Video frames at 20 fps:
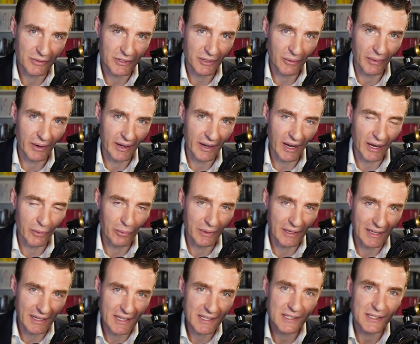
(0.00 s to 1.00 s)
So I, I would
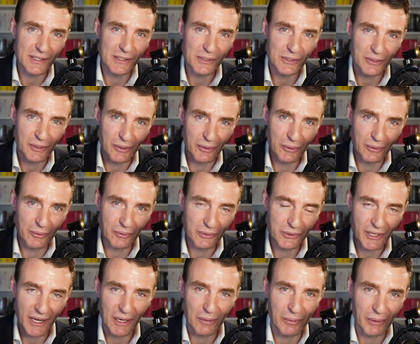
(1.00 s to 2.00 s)
listen to
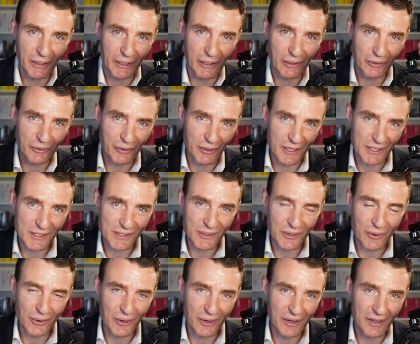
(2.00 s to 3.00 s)
Channel McGilchrist
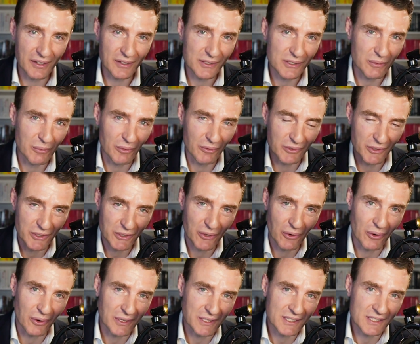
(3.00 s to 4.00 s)
or some of your
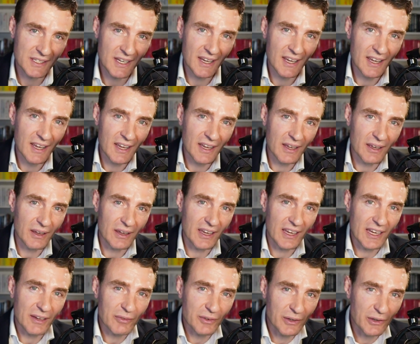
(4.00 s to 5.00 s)
talks,
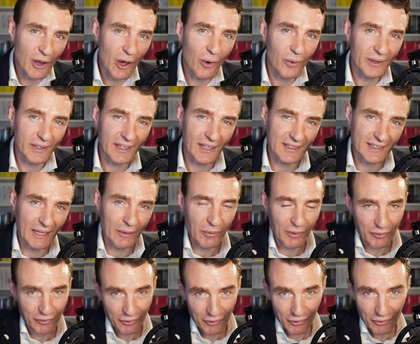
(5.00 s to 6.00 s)
even knowing that they
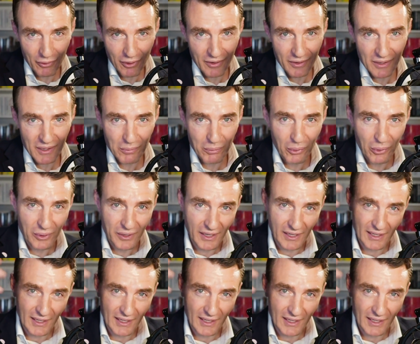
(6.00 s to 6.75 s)
were further on in the book.